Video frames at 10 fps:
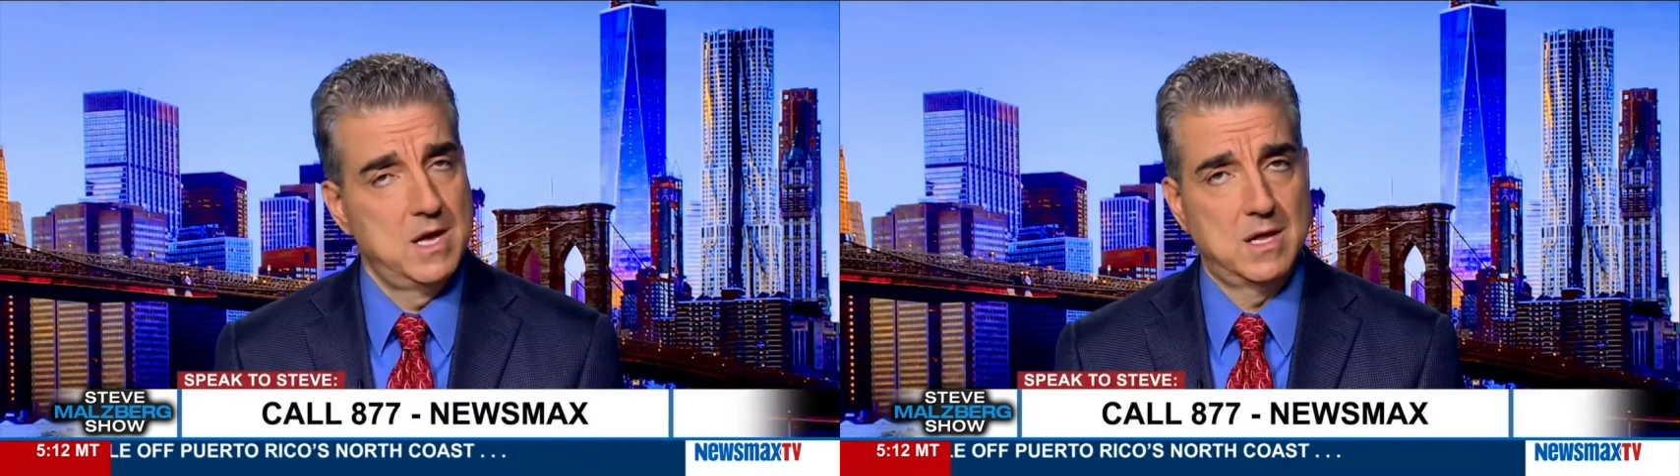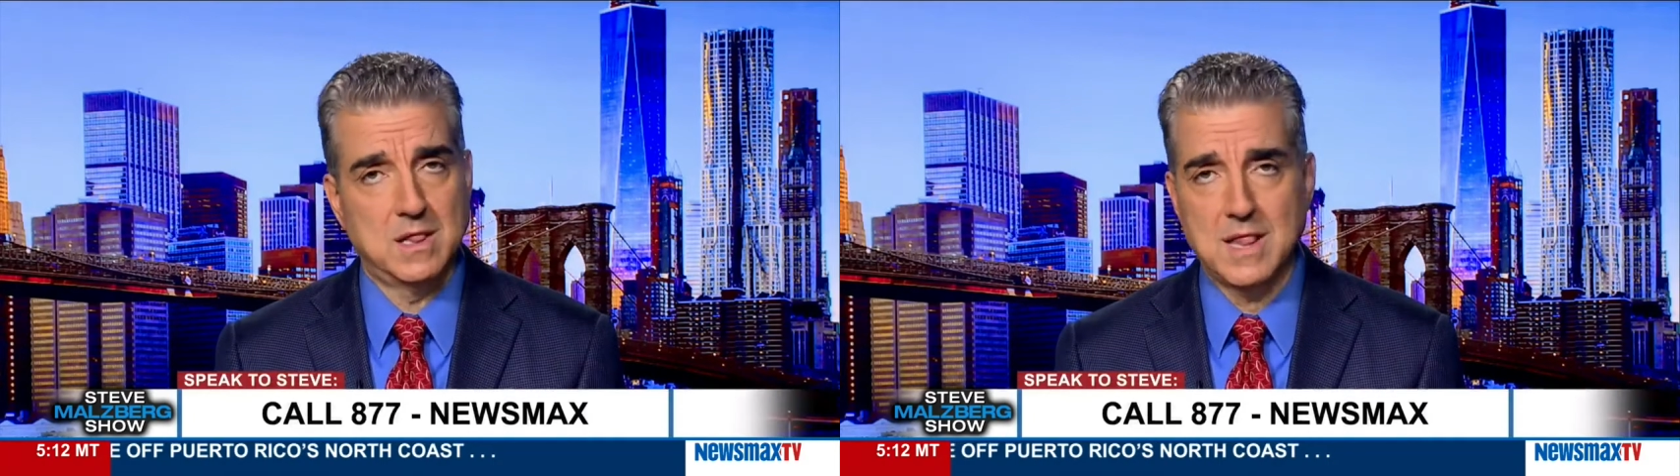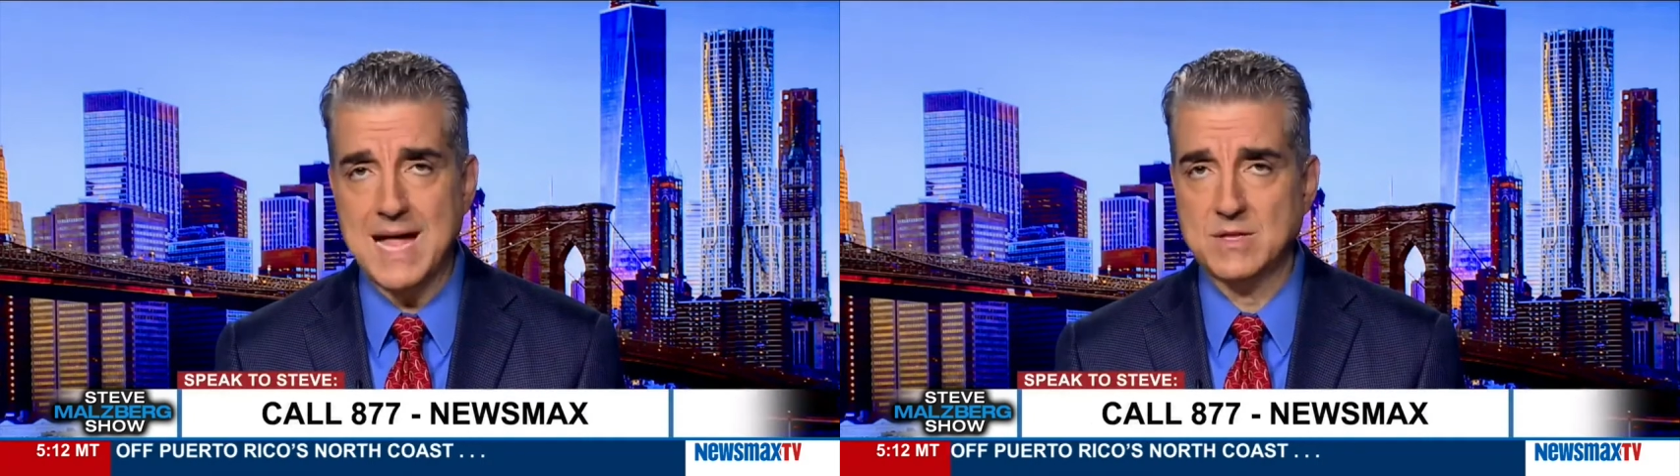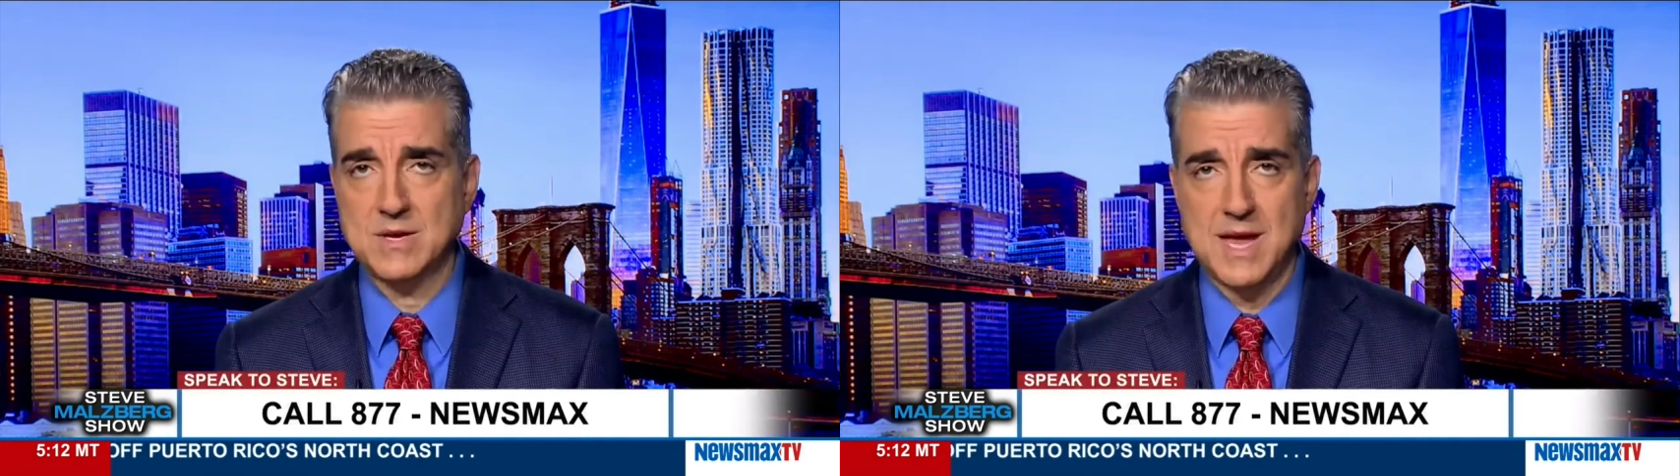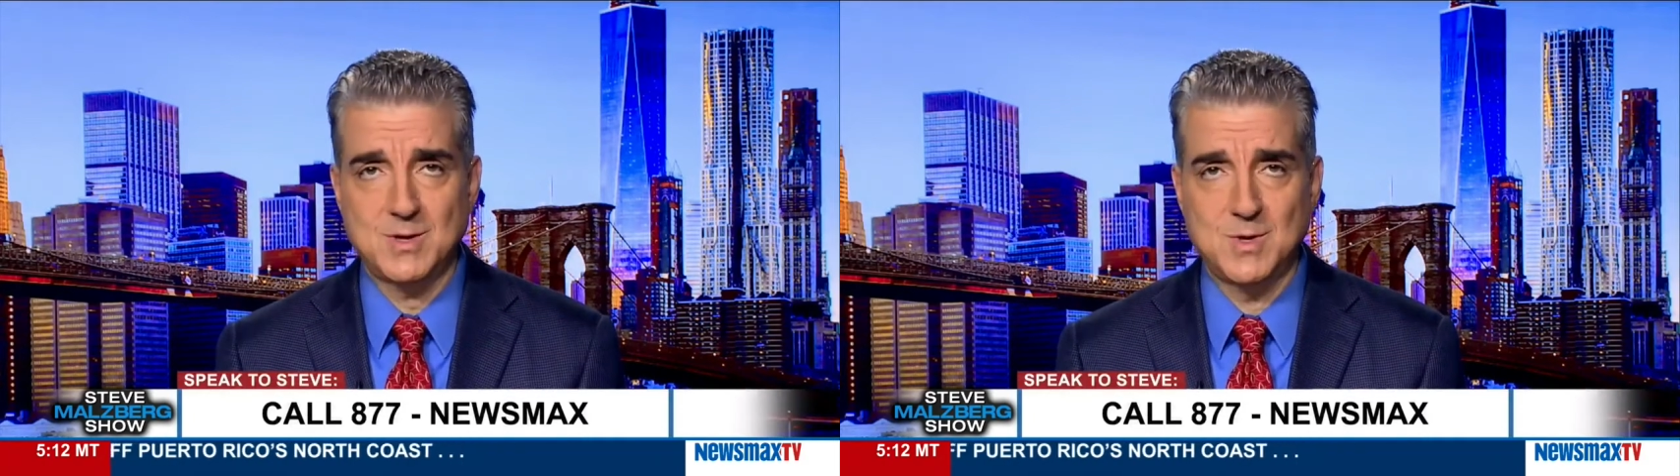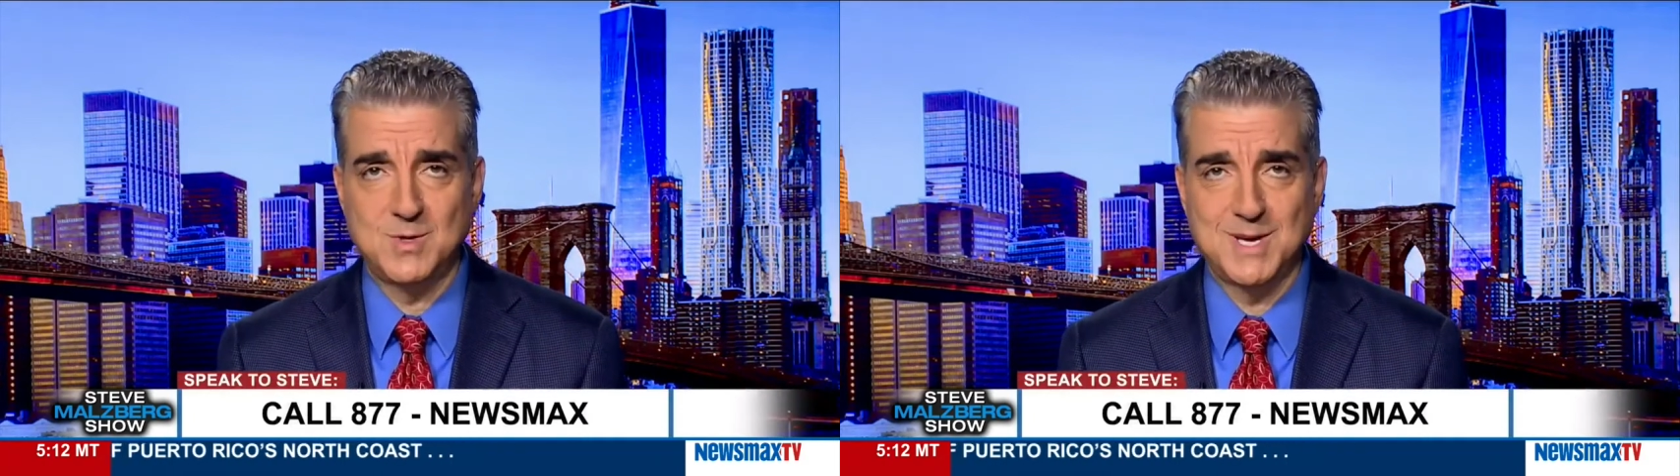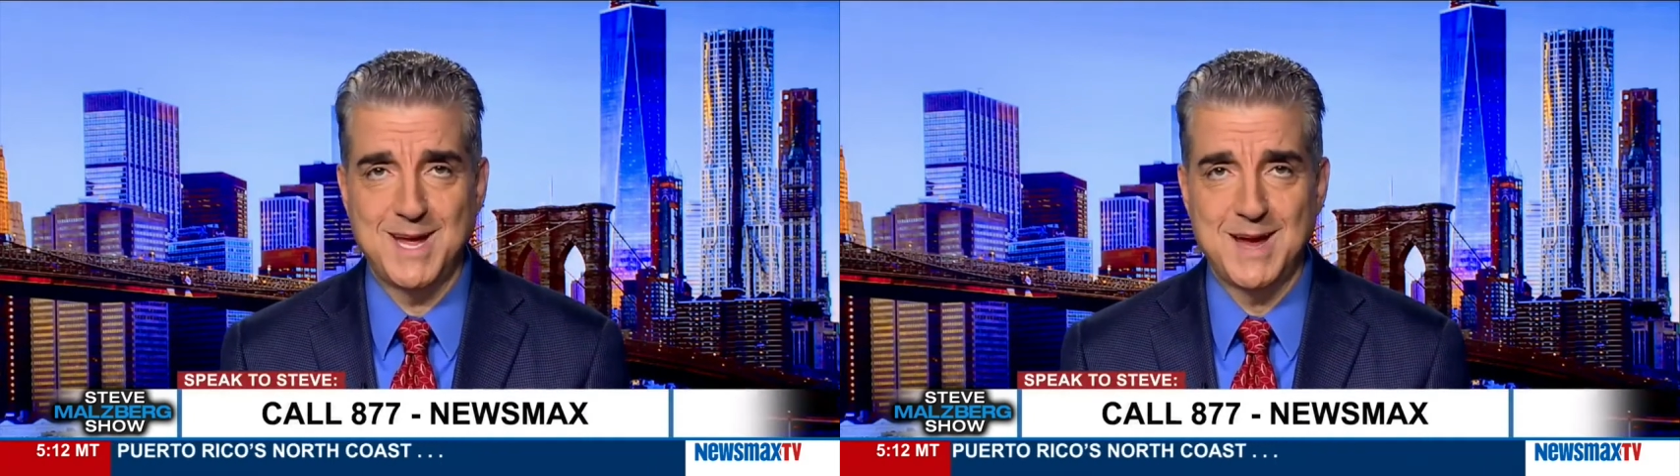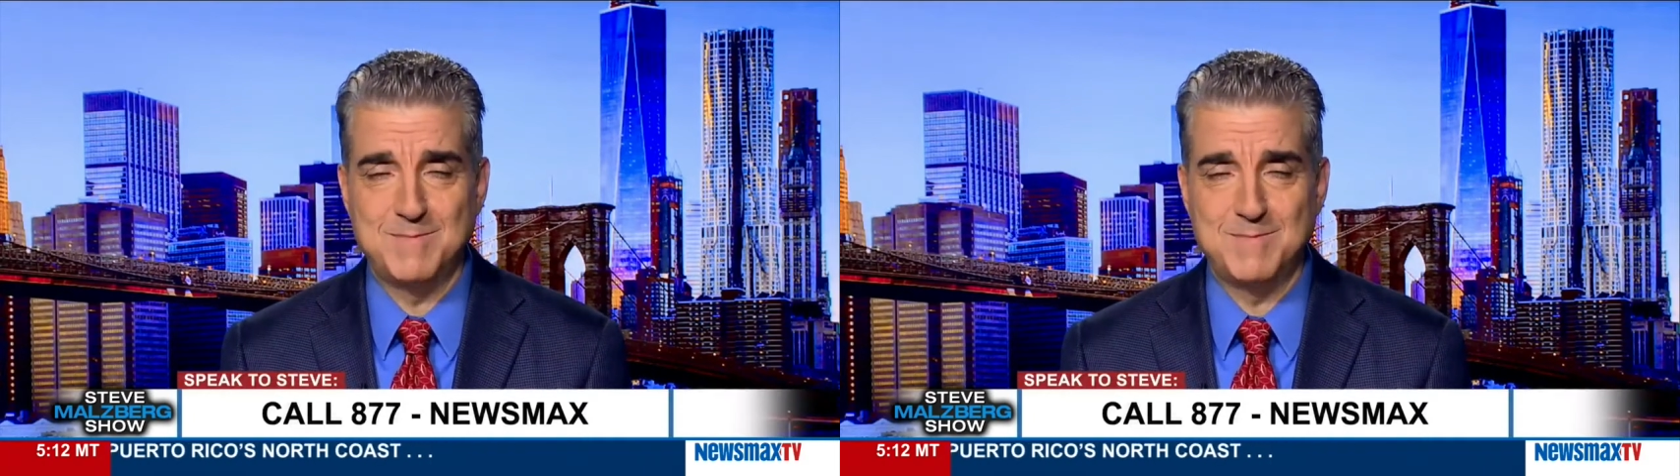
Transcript: A lot to get to today,